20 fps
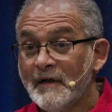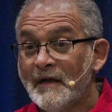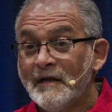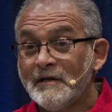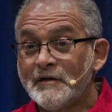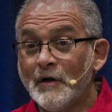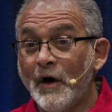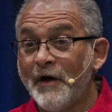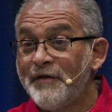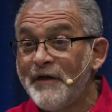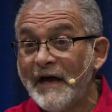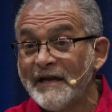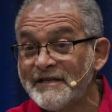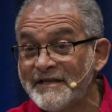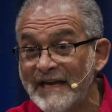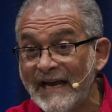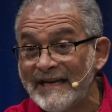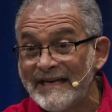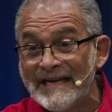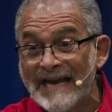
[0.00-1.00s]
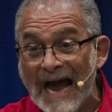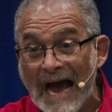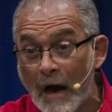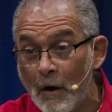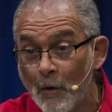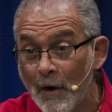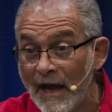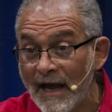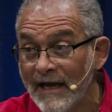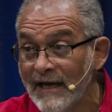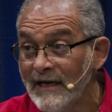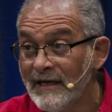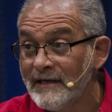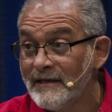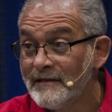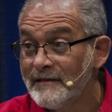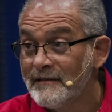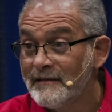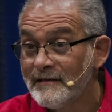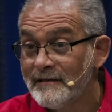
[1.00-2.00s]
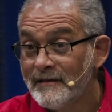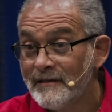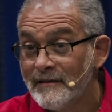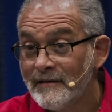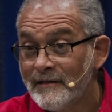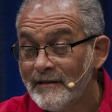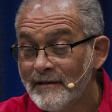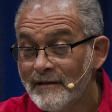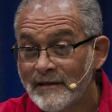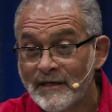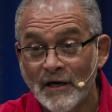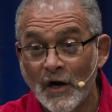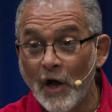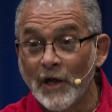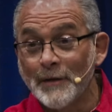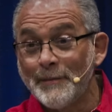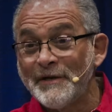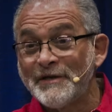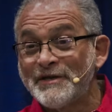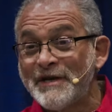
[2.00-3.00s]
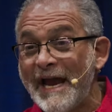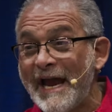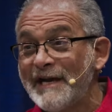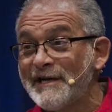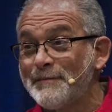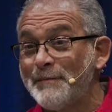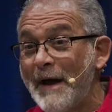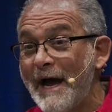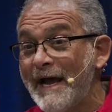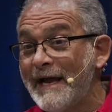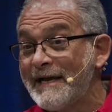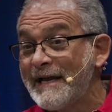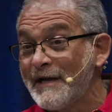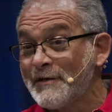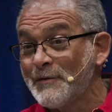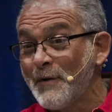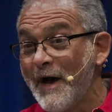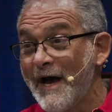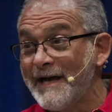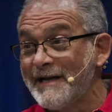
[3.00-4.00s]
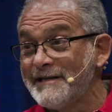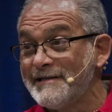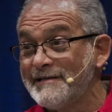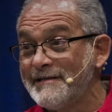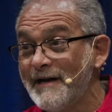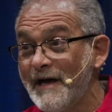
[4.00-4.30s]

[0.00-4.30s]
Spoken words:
So thus said Yahweh can only be changed by, guess what?